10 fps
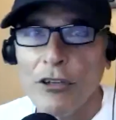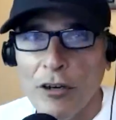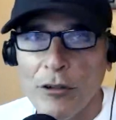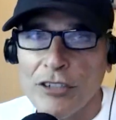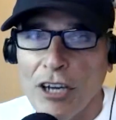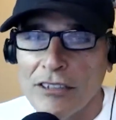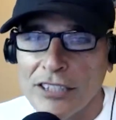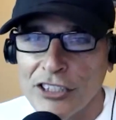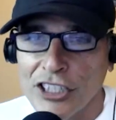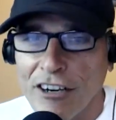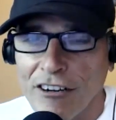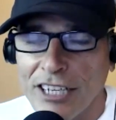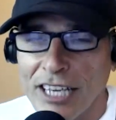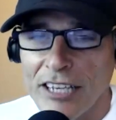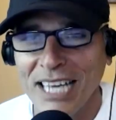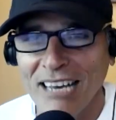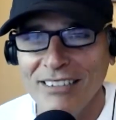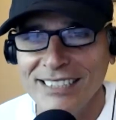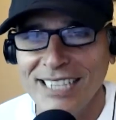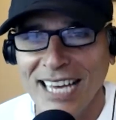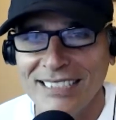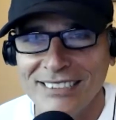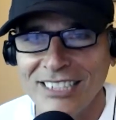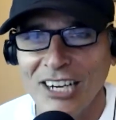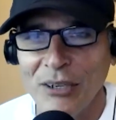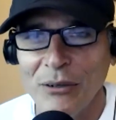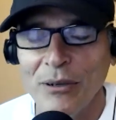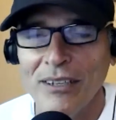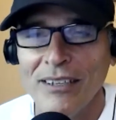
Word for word: go to talk to Jared, and how does that go?